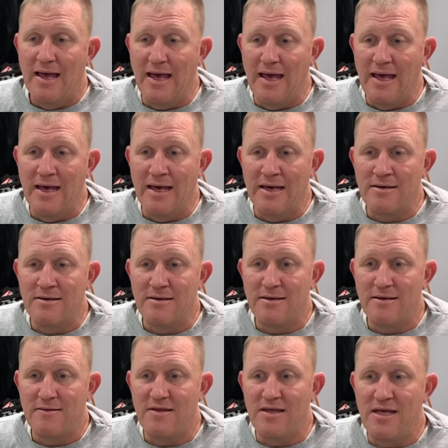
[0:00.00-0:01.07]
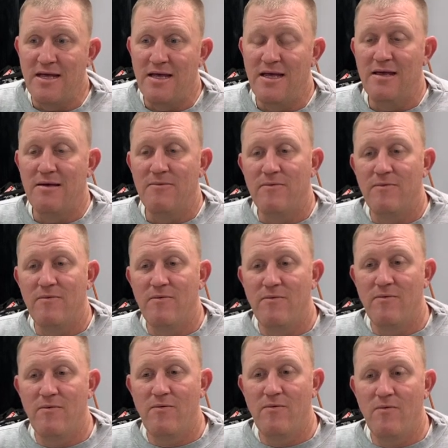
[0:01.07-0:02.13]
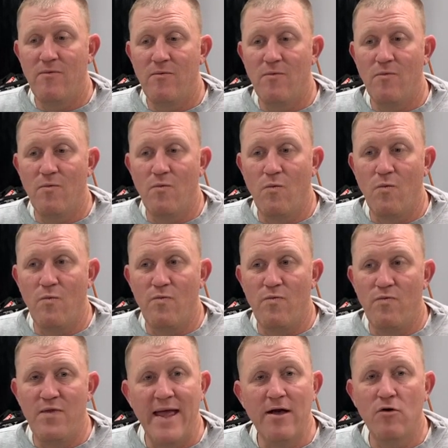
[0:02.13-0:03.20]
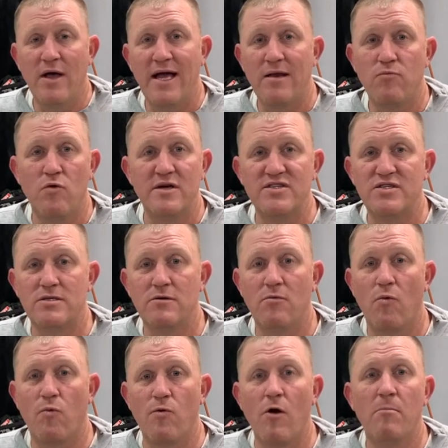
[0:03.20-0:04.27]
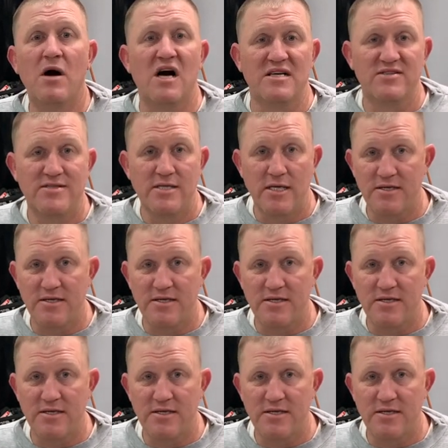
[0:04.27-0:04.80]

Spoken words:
And the nailhead was robust.